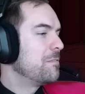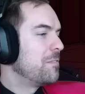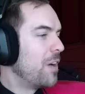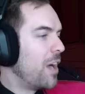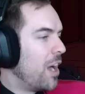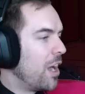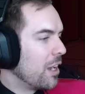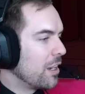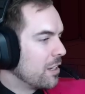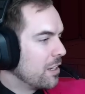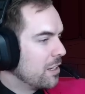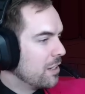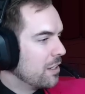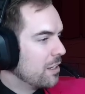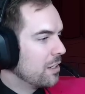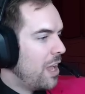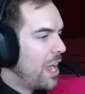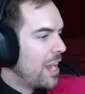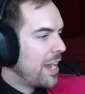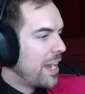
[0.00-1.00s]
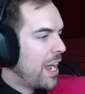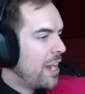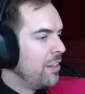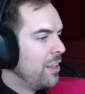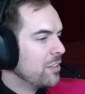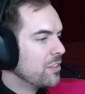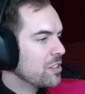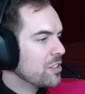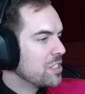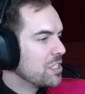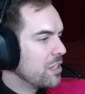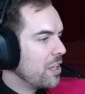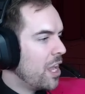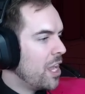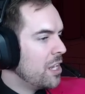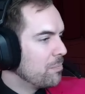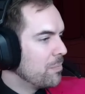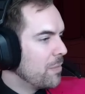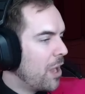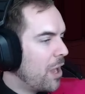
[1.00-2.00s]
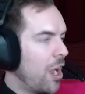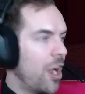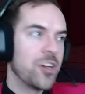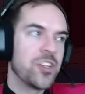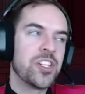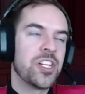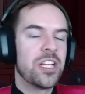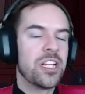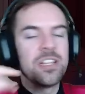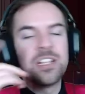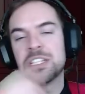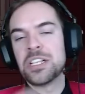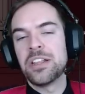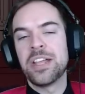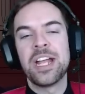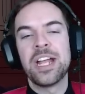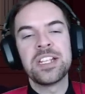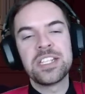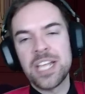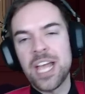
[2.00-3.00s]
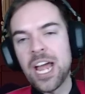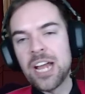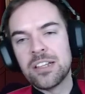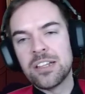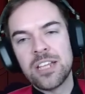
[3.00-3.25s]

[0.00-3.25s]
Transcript: Fuck kind of like the slut. Ah, it's a landslide.